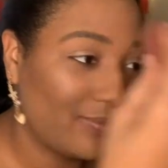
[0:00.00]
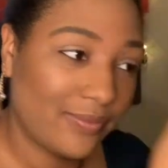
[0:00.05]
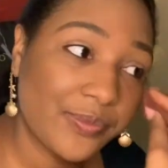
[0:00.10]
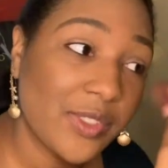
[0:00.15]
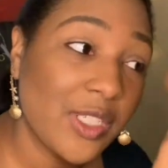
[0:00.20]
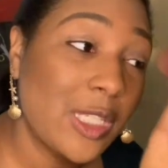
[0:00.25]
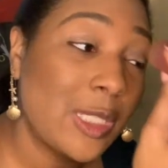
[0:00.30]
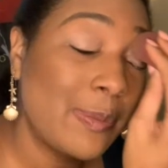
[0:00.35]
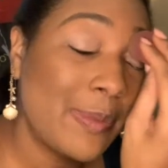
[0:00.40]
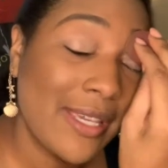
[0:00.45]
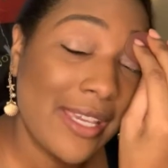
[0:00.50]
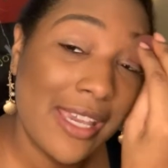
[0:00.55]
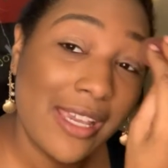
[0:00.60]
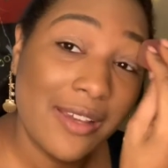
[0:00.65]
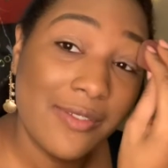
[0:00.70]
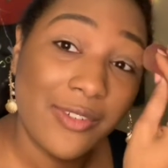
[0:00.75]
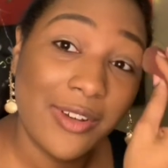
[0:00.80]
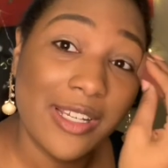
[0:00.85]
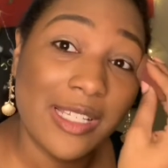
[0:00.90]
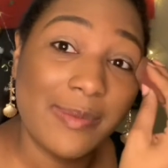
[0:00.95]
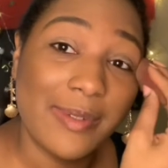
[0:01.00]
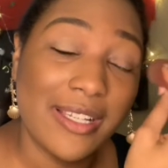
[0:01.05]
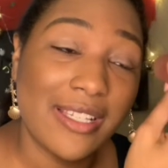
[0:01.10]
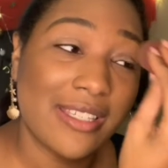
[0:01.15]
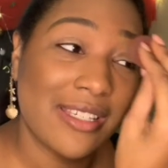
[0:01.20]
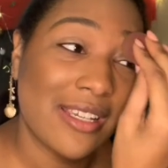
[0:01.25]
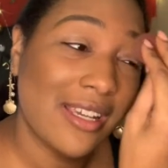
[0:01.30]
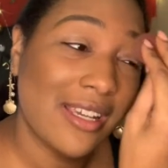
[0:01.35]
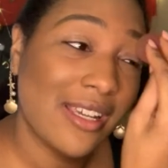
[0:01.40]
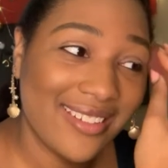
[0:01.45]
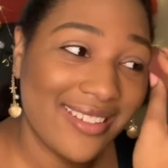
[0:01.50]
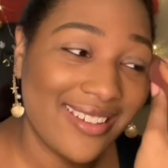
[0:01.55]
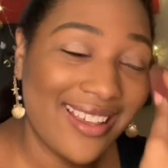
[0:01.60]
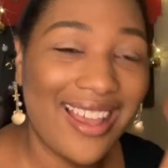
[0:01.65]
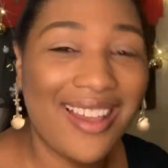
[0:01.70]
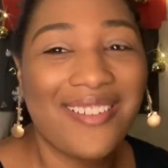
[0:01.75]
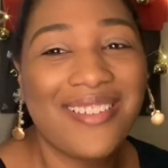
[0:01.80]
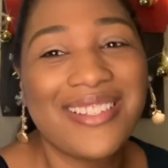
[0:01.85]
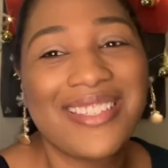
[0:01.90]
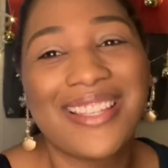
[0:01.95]
Speaking of Christmas, I
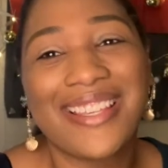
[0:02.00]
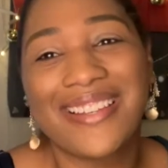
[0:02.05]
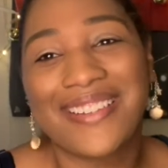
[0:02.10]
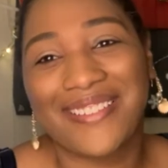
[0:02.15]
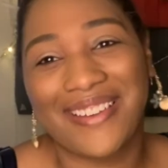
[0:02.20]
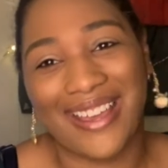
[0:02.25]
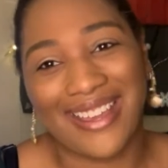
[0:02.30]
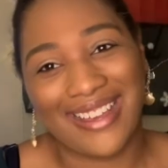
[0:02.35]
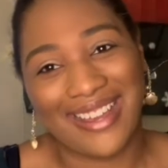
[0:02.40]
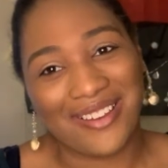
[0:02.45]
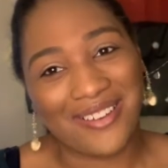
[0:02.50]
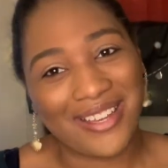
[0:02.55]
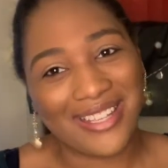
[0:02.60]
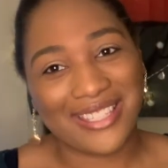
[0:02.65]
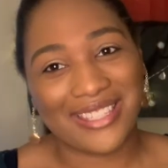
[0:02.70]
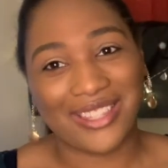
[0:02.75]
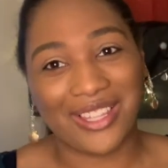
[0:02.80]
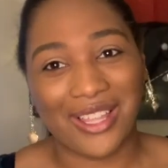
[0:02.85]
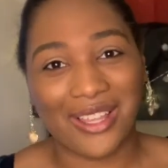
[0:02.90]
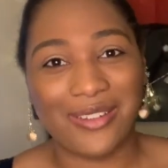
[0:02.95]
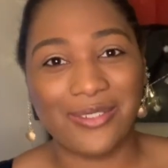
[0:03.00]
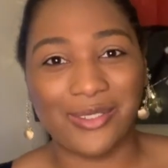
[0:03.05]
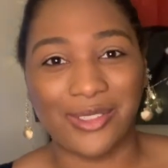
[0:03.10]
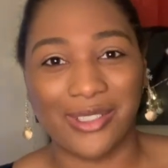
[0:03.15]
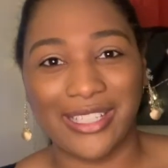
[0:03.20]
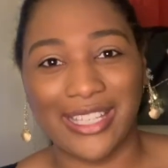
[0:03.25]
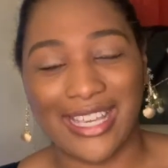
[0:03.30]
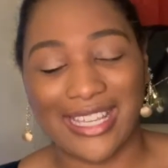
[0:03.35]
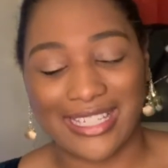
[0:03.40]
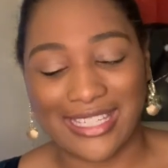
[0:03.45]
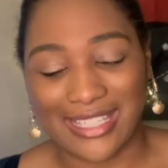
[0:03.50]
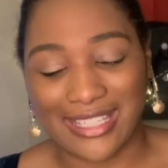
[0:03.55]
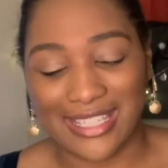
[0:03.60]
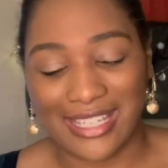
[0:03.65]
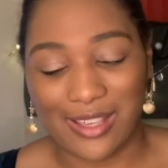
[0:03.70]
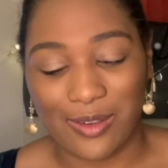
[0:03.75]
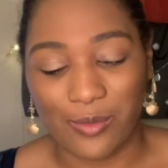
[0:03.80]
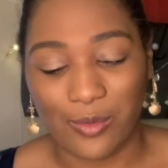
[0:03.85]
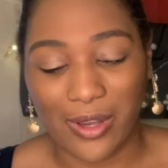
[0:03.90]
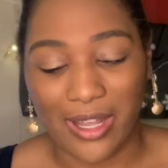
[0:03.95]
was like, okay, I always love looking to see
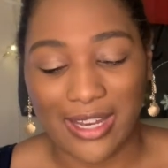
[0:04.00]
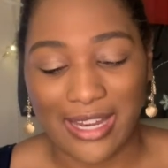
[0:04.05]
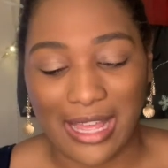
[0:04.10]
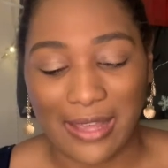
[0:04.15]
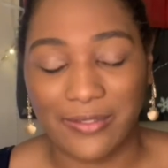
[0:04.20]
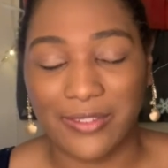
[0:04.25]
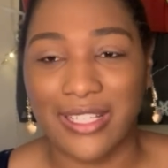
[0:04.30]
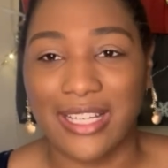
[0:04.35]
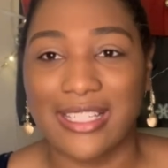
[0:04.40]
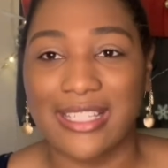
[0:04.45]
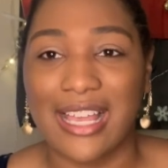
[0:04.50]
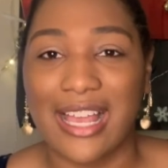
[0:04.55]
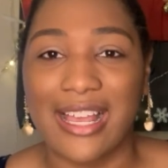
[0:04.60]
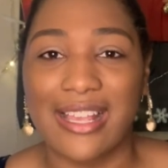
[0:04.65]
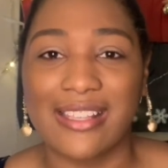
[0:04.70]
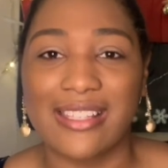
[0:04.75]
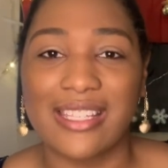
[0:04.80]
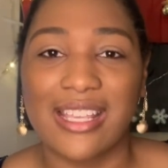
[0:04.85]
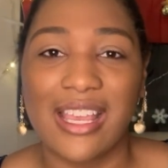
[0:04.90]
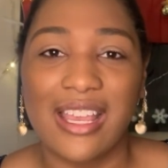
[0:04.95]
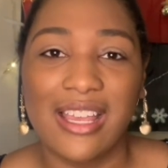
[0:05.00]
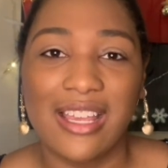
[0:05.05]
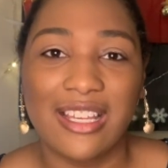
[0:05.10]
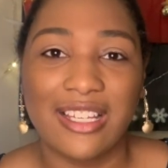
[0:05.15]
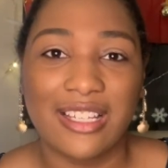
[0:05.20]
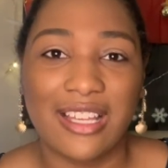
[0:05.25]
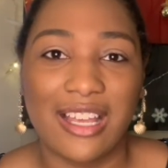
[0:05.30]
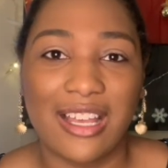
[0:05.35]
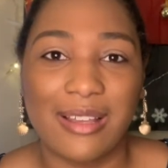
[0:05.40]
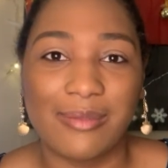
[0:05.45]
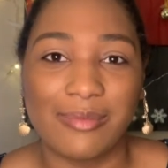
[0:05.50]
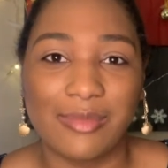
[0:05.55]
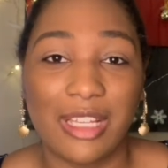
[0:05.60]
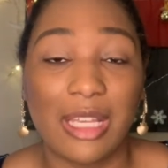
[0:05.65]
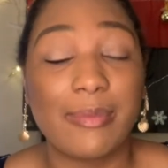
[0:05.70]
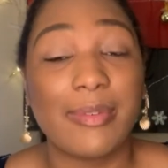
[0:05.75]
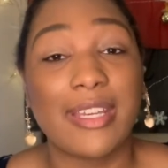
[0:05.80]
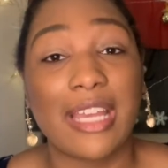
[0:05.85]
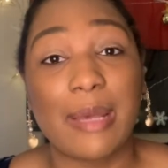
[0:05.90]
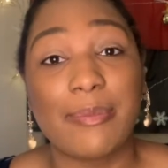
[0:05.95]
what Netflix has
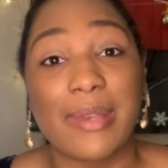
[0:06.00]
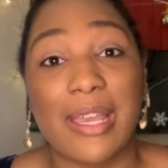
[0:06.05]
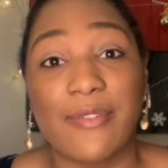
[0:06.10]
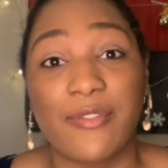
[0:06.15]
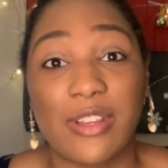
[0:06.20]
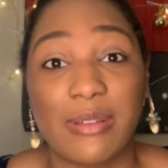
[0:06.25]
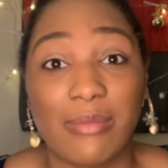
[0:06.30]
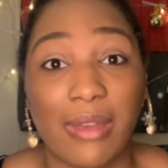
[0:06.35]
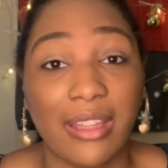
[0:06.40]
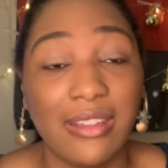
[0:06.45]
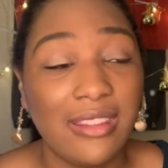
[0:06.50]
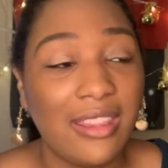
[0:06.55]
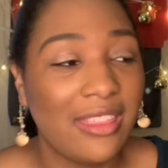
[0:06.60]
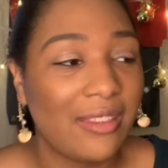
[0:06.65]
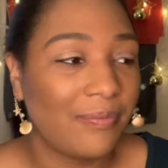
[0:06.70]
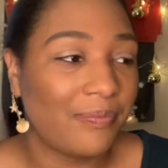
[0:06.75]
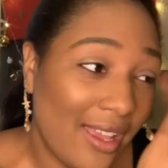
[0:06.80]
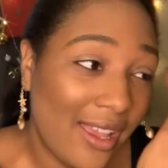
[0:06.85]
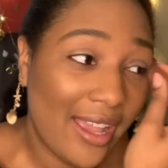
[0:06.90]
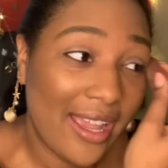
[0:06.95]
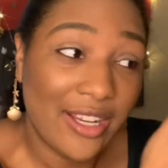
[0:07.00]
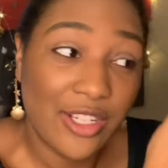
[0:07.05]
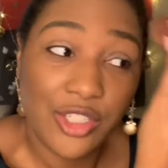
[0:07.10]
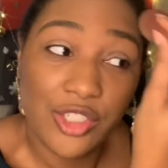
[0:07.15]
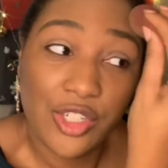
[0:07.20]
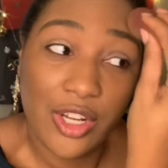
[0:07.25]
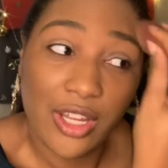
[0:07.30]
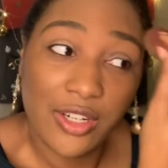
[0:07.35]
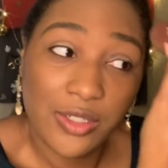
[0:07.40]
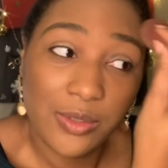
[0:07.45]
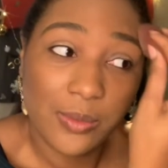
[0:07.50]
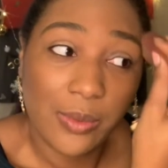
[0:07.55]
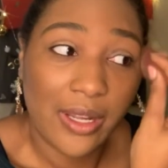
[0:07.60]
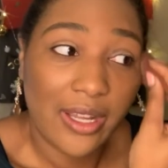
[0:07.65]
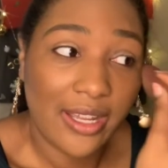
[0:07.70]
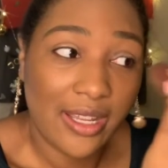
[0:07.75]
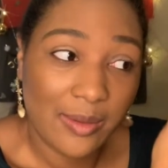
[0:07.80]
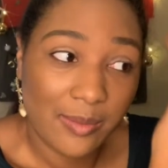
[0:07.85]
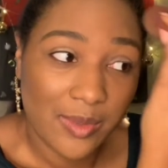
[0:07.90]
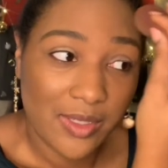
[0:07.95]
coming up every month. And Shonda
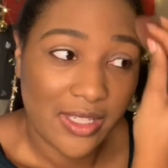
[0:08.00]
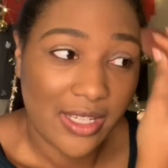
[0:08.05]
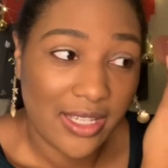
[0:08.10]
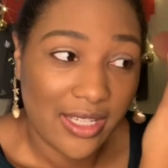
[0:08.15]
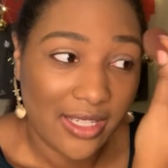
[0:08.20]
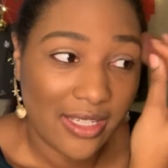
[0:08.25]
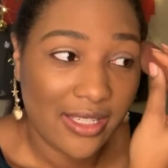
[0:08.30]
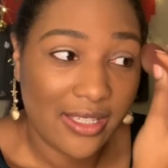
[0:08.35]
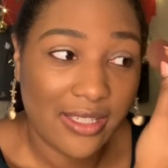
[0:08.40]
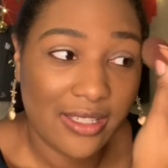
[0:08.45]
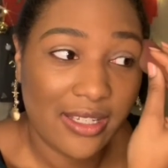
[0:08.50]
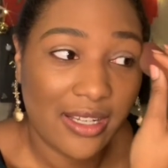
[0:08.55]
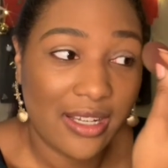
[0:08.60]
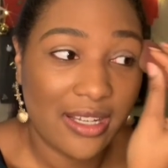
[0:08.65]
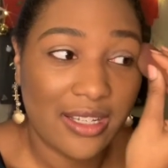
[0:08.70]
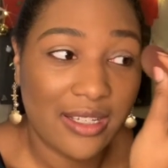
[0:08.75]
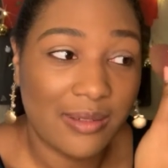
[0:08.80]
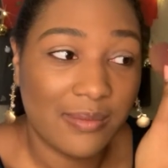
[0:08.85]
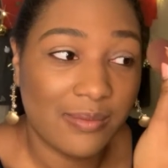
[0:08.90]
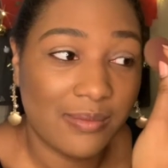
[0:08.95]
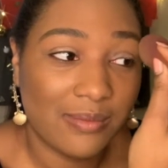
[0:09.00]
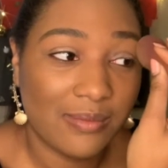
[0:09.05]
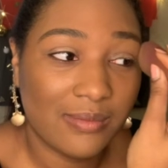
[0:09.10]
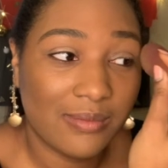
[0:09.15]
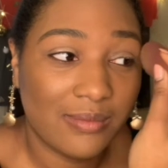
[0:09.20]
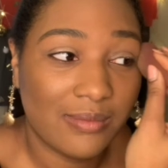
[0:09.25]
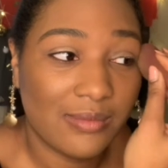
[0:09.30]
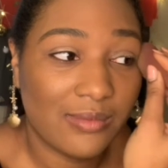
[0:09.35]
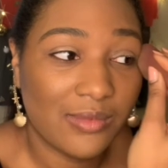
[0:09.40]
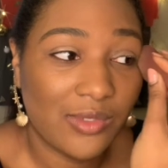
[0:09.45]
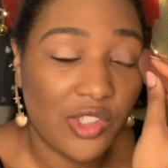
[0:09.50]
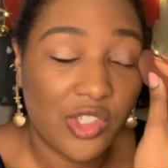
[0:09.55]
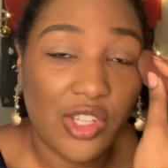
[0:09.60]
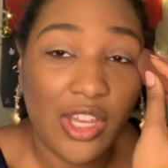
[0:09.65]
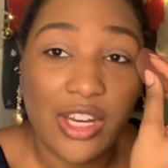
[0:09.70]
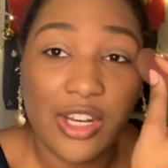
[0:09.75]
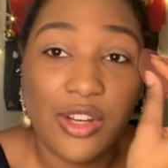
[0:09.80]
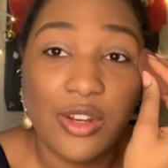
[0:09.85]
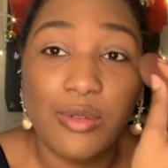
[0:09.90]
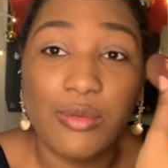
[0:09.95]
Rhimes is, she's got a
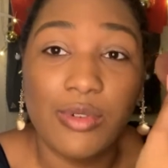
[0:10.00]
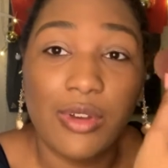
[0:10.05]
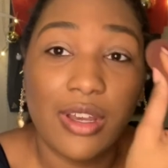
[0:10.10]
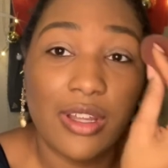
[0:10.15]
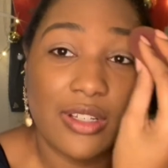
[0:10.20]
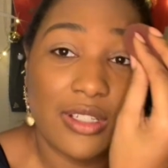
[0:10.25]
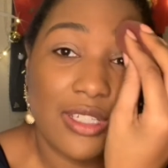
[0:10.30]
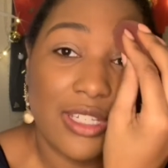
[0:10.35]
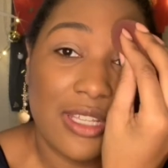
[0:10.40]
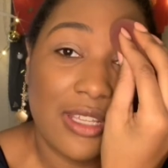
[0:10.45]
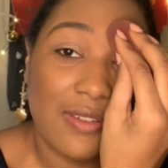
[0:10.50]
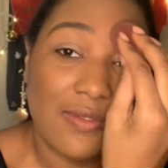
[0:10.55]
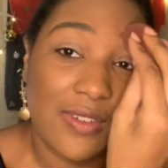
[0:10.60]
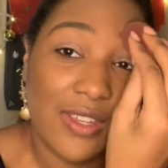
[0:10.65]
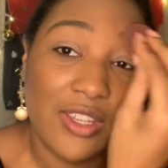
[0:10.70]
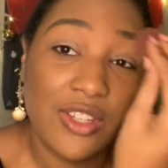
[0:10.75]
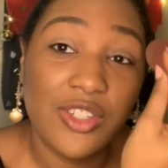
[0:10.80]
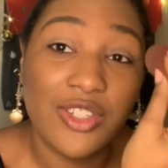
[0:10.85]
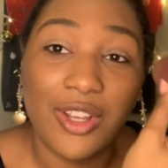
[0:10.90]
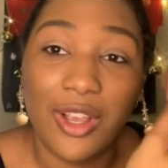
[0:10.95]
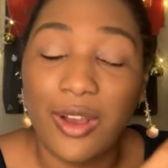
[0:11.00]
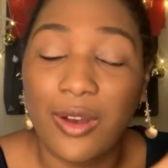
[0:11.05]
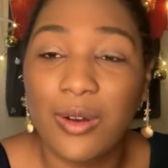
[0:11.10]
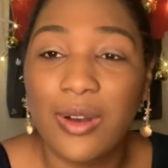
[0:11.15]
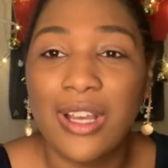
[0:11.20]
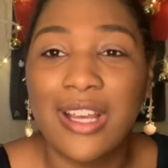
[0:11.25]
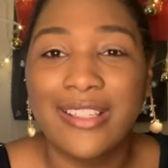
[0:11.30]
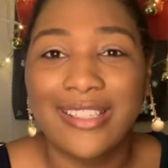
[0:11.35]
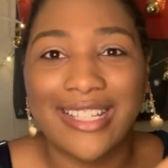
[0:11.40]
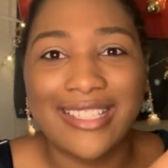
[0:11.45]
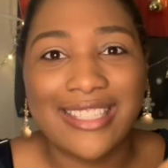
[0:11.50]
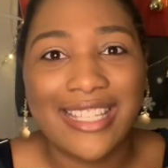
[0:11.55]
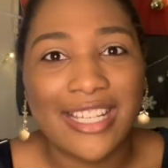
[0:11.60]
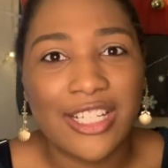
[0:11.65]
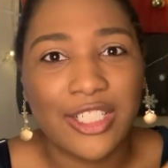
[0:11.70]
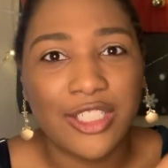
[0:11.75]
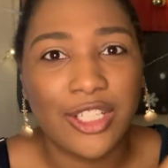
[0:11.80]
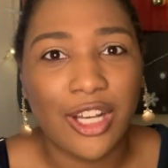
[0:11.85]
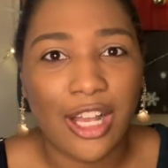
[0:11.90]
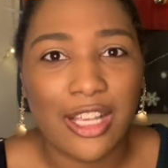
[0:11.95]
new TV show that's like
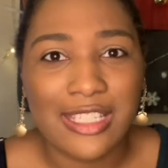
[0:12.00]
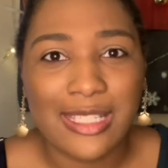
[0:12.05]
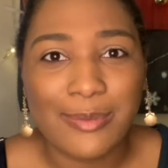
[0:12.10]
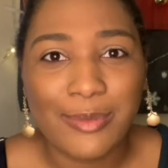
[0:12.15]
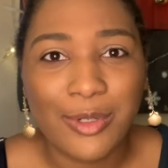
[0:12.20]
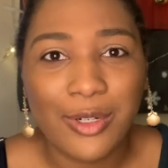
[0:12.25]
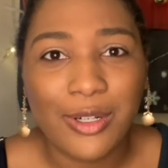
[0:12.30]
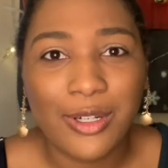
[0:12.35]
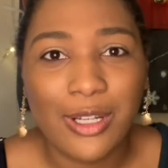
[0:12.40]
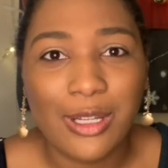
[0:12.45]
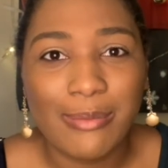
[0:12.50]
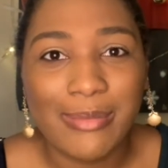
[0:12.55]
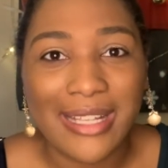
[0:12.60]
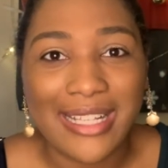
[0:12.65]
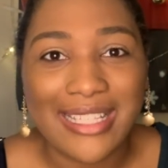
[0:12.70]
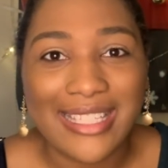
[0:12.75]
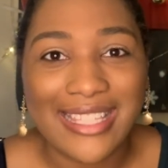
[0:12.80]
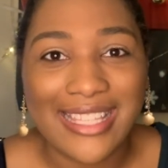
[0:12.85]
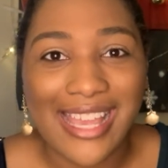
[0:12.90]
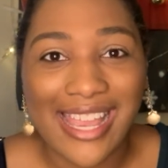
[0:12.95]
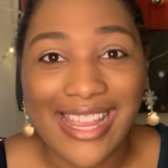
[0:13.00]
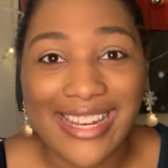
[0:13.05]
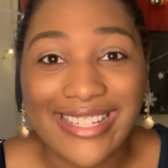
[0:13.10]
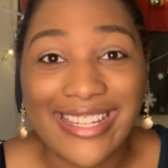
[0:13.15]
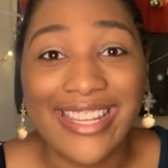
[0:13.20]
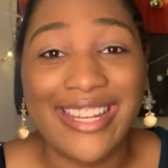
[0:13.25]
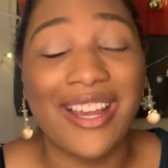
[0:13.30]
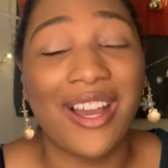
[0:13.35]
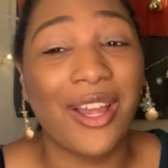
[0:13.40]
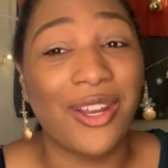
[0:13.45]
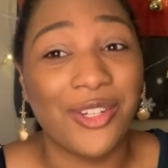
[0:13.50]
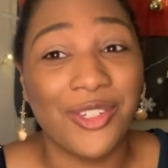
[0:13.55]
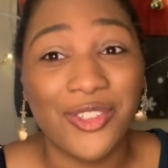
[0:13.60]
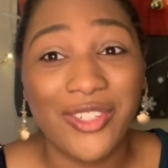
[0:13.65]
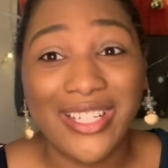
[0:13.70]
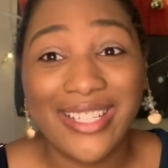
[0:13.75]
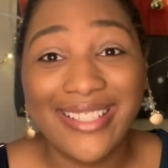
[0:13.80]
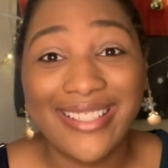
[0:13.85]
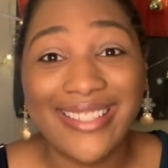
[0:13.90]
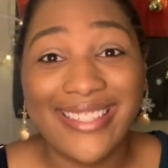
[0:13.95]
Gossip Girl meets the
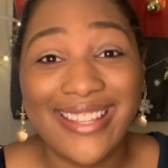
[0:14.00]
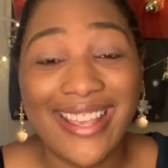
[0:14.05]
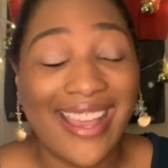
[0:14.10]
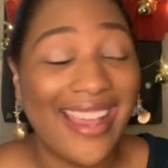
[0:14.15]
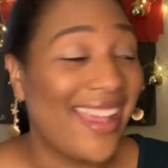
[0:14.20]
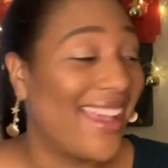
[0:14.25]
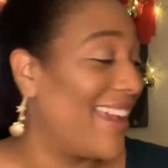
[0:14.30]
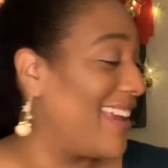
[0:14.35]
1800s, and